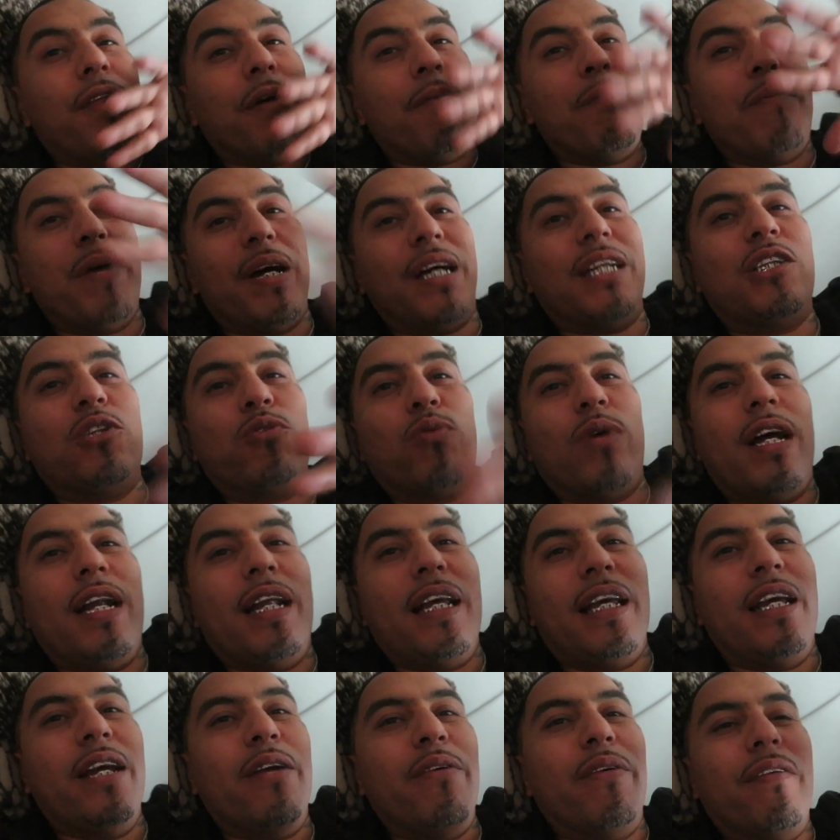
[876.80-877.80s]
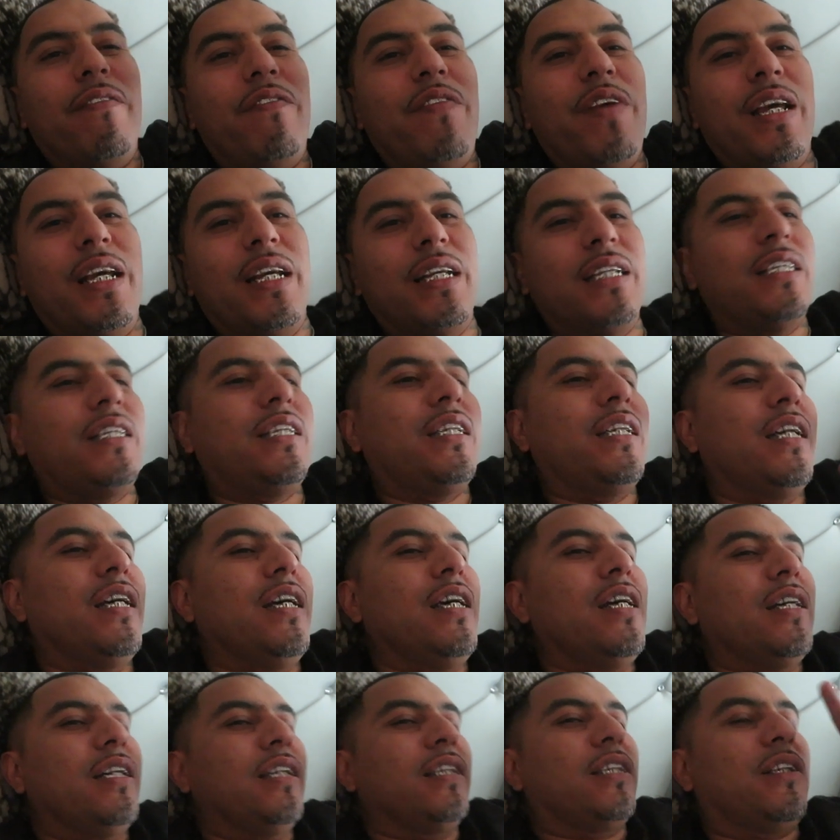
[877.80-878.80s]
The best way to get revenge
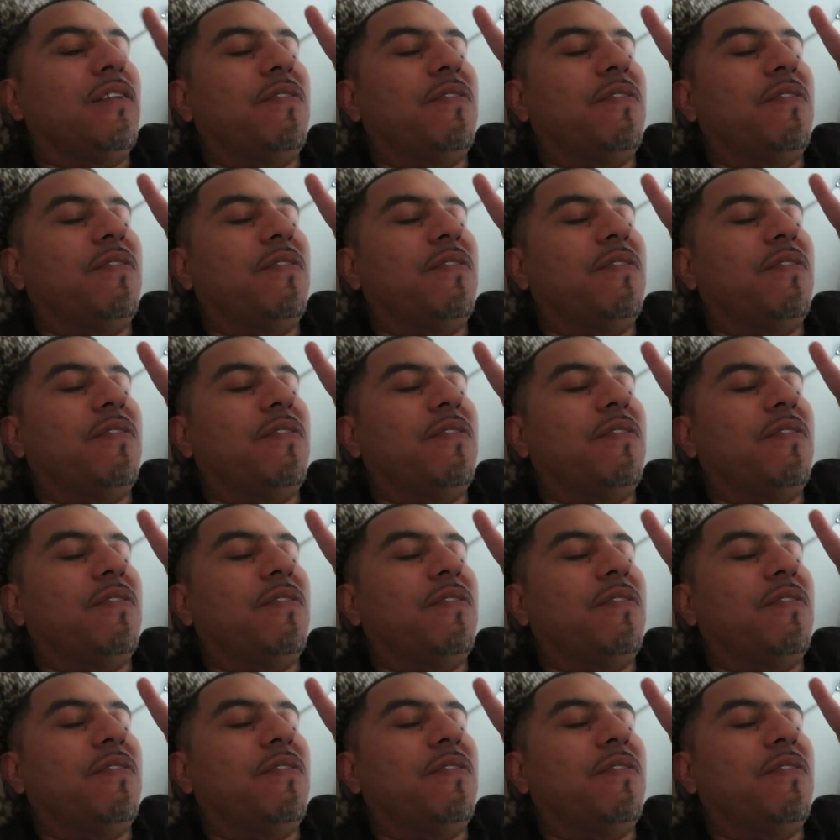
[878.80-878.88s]
is